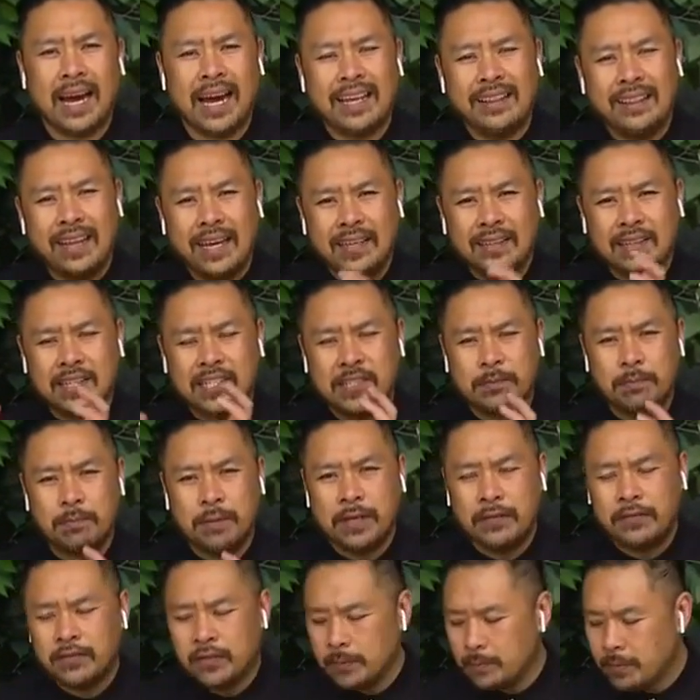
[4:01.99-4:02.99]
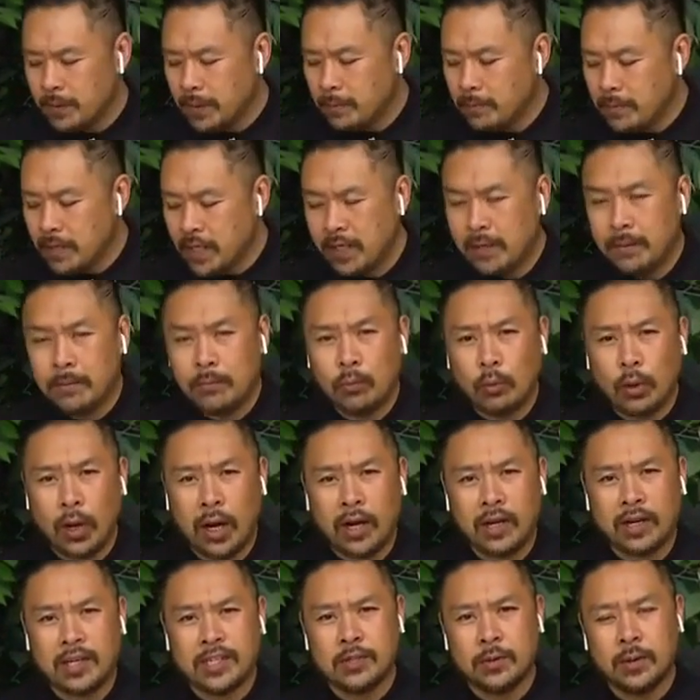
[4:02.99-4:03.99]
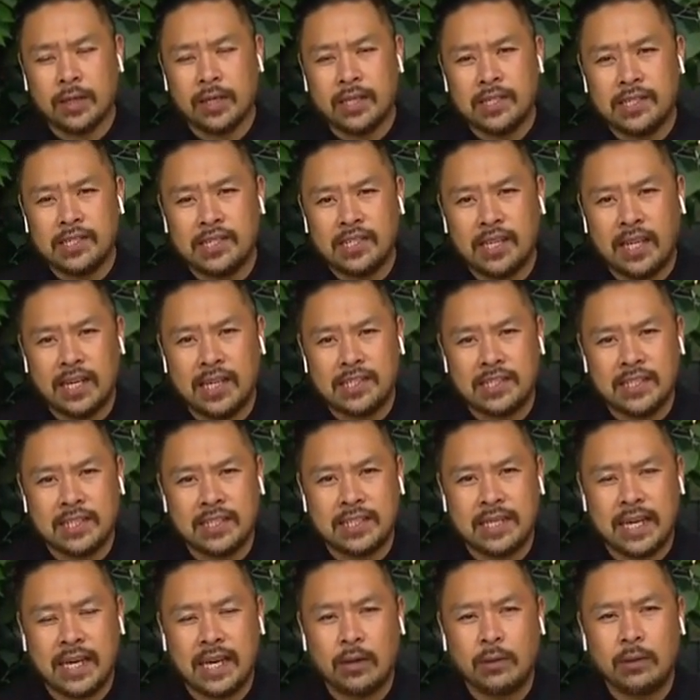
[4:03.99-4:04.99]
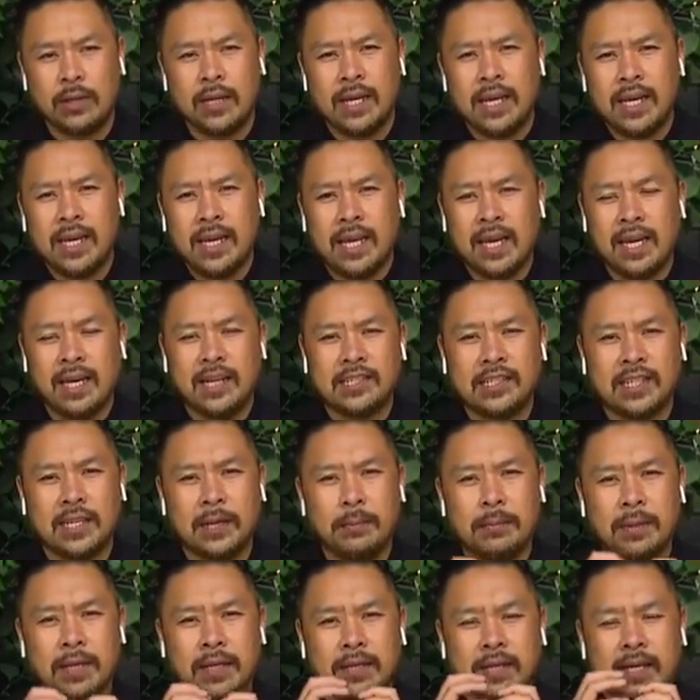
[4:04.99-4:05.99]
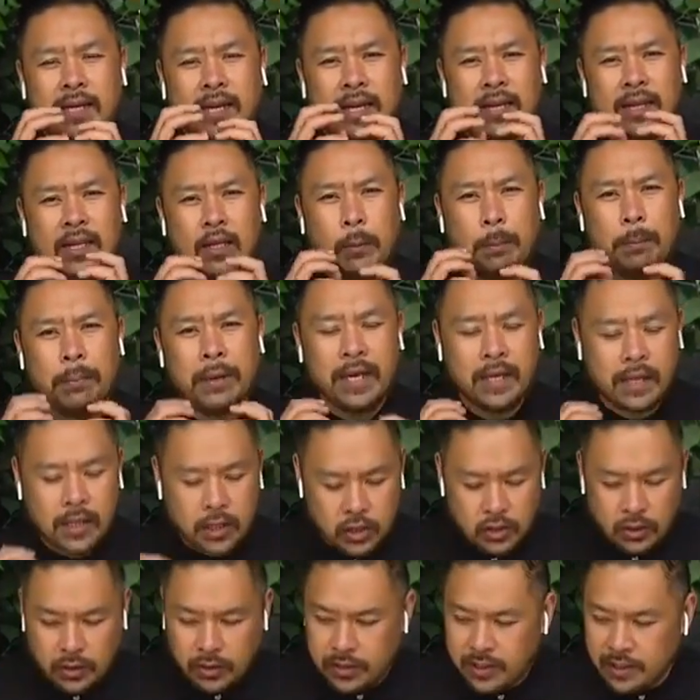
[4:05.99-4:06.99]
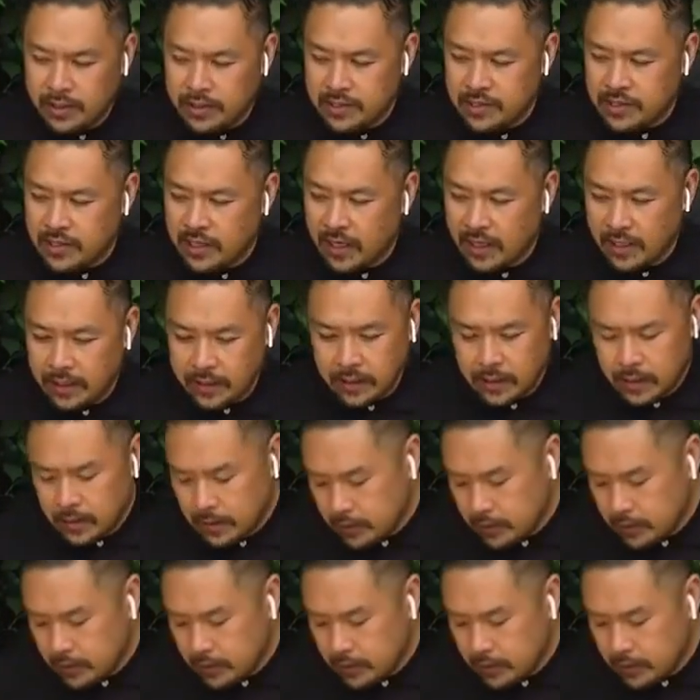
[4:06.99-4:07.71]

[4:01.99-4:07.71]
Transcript: I like this beef to be medium rare because we're going to slice it down and it's going to be a little pinkish on the inside.